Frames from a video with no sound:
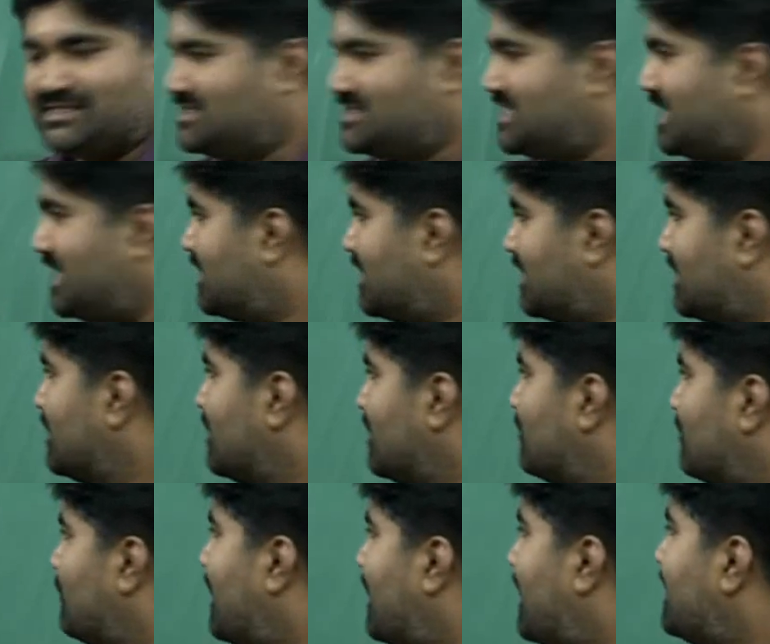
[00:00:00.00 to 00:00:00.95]
J,
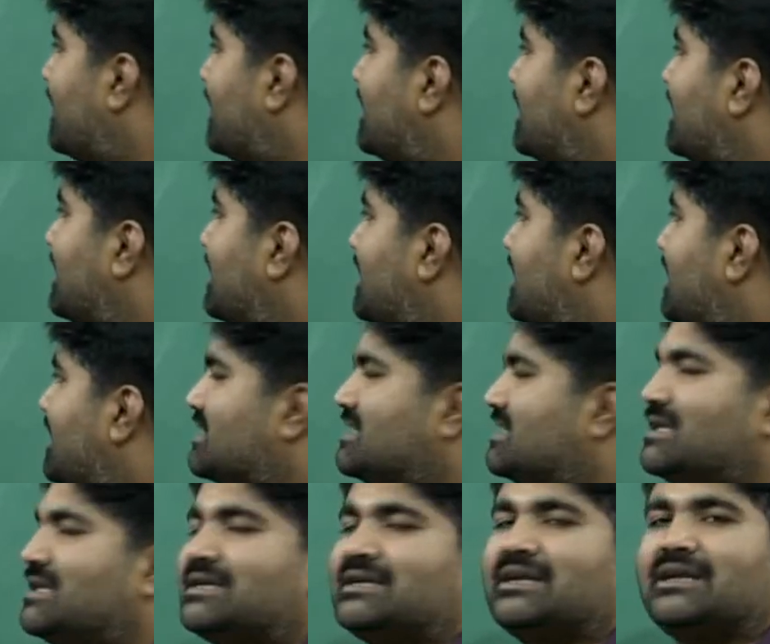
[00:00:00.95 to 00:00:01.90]
where d,
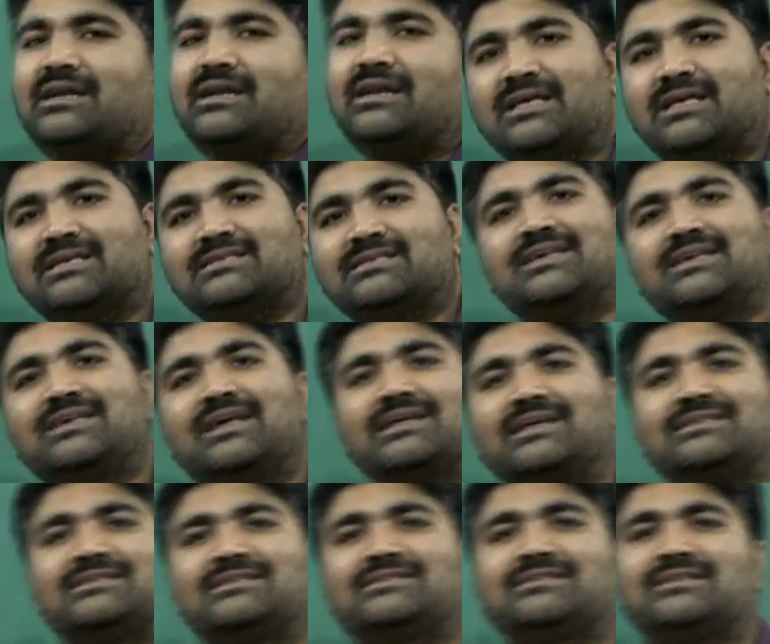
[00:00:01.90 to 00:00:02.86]
that d is the
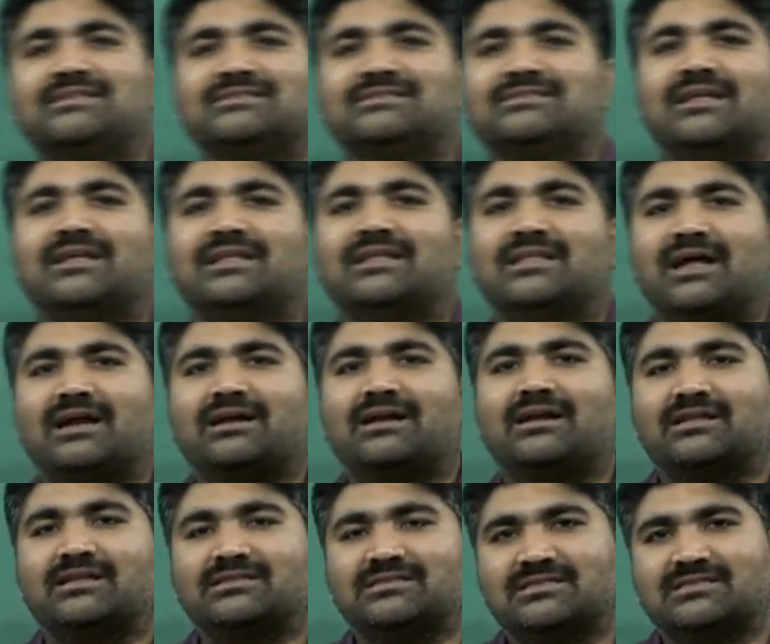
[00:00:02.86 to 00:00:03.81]
resistance.
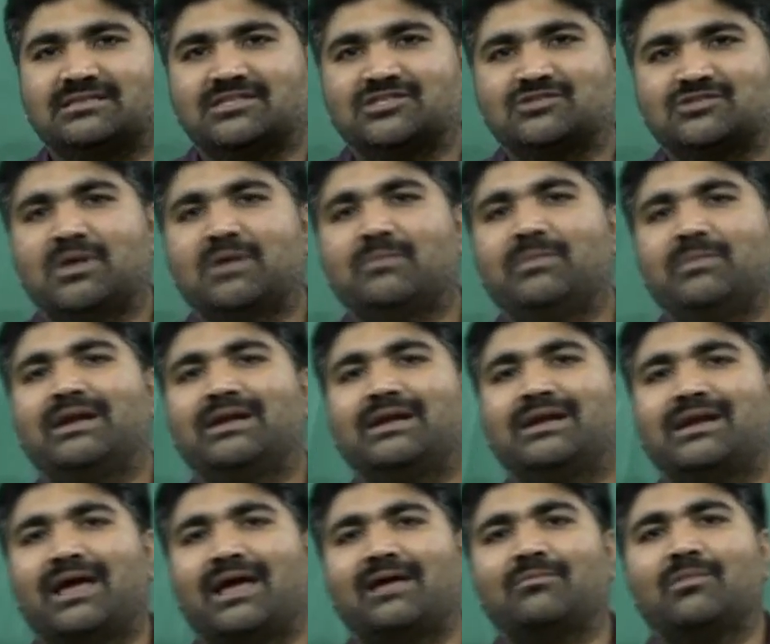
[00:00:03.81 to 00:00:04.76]
That resistance may be
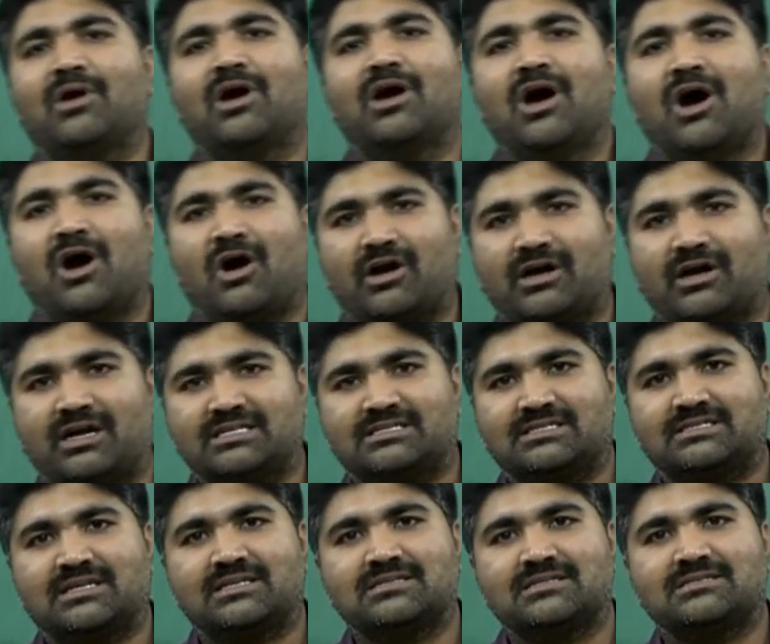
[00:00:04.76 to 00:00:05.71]
time or
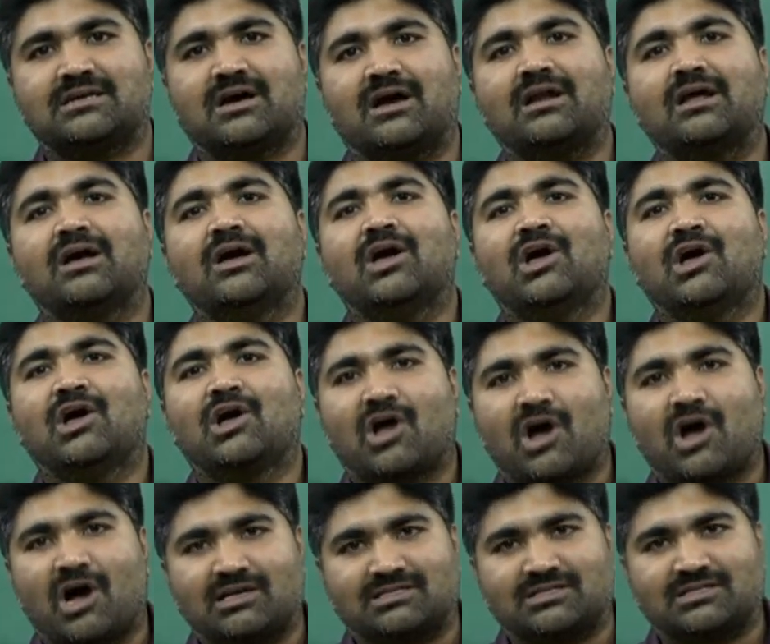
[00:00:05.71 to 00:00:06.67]
distance or
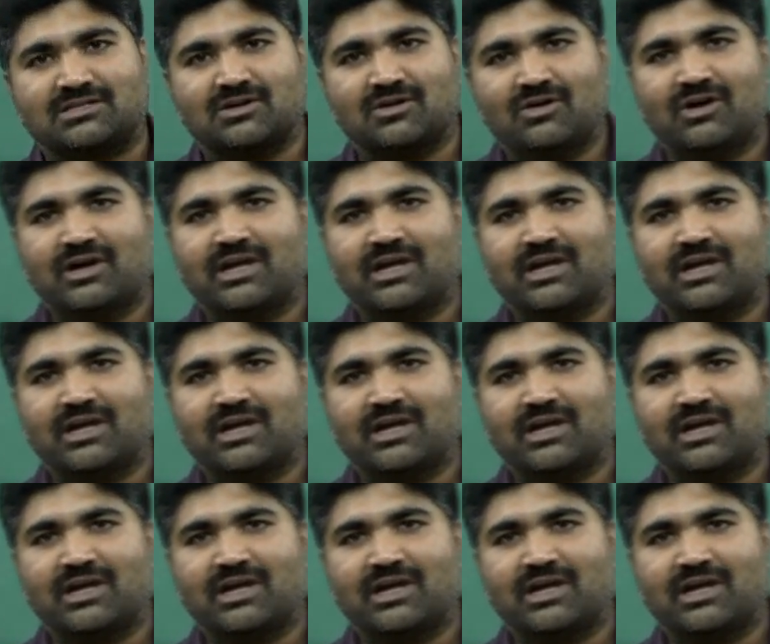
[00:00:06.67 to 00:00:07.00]
cost.